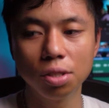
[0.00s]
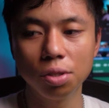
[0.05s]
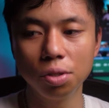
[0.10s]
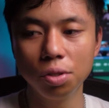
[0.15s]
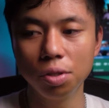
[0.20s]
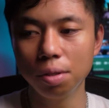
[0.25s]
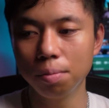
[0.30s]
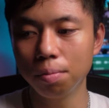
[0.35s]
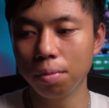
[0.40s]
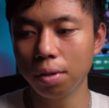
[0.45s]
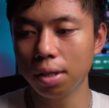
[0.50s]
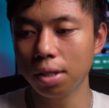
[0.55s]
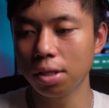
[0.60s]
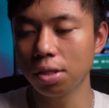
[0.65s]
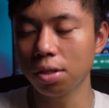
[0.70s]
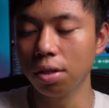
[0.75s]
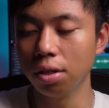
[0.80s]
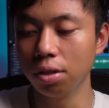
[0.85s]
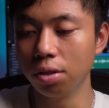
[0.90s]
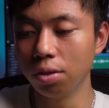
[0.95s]
So you could put this
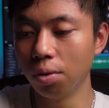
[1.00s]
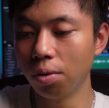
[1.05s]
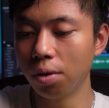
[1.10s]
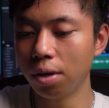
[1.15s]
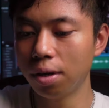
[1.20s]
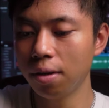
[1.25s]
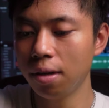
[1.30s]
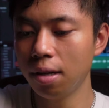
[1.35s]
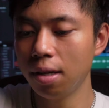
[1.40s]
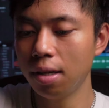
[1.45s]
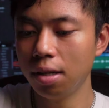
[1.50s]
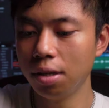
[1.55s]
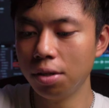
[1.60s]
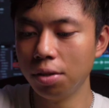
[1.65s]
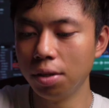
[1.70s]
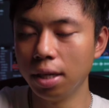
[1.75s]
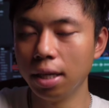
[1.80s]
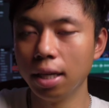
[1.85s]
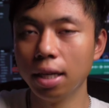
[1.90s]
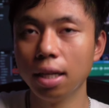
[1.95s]
on a door,
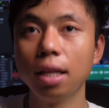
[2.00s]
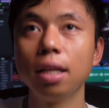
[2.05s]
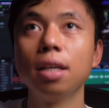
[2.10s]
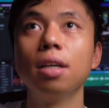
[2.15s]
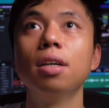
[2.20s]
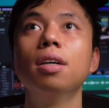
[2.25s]
you can get like